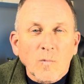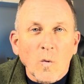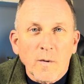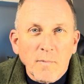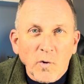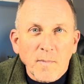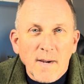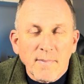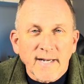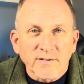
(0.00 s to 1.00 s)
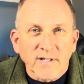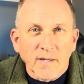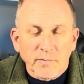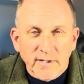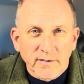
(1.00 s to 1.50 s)
We both bought bikes a
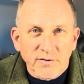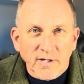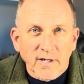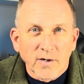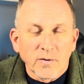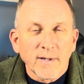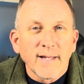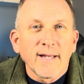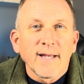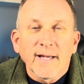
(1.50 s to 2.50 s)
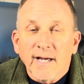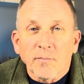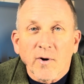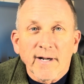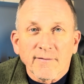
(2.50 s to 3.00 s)
couple of years ago,
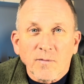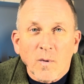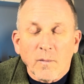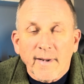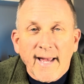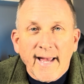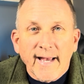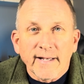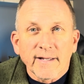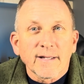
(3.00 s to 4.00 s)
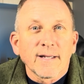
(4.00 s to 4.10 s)
upgraded from what we had,